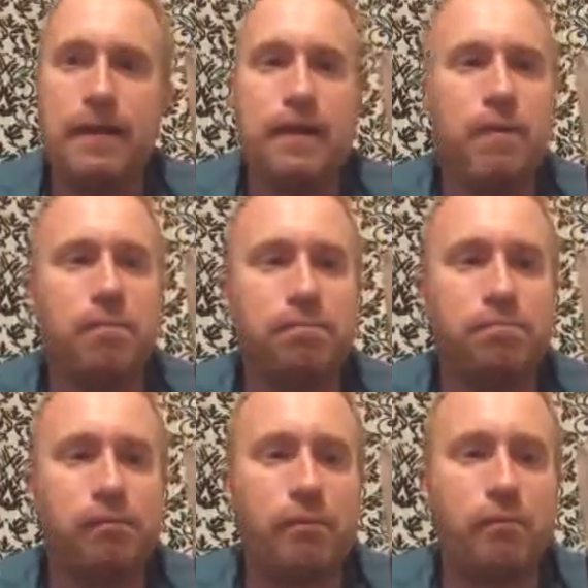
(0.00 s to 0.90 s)
You know,
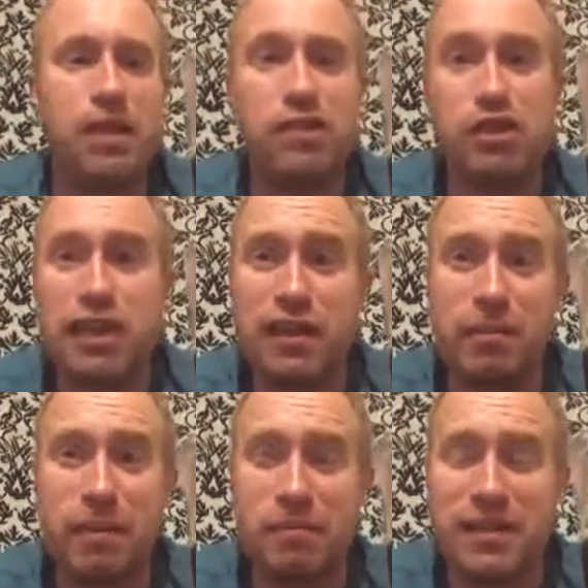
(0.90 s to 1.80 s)
there's a
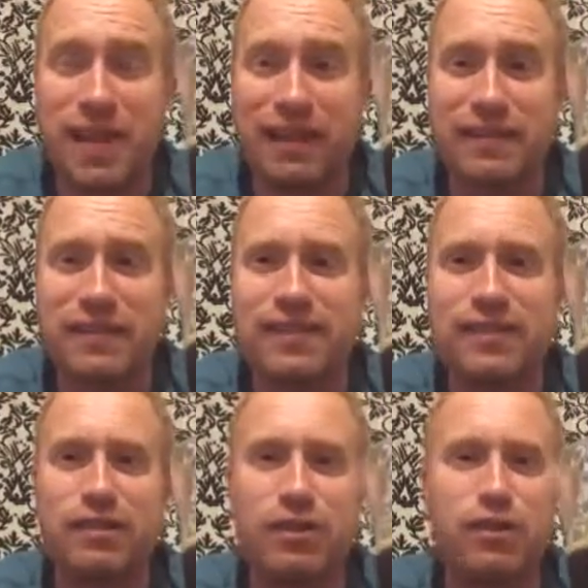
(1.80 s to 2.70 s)
little bit of metallic taste
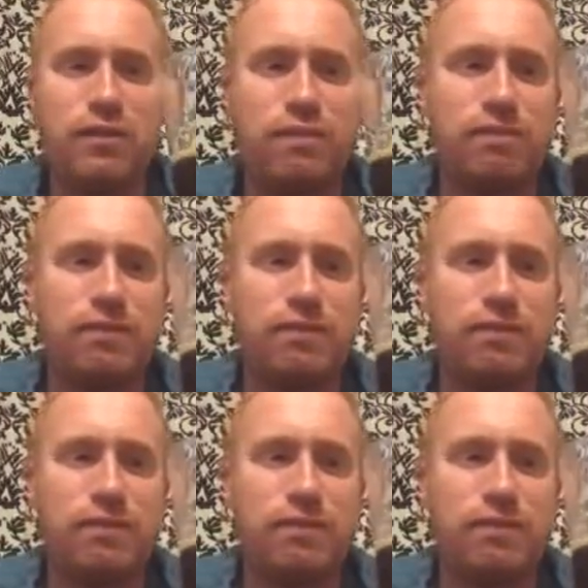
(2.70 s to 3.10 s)
to it too.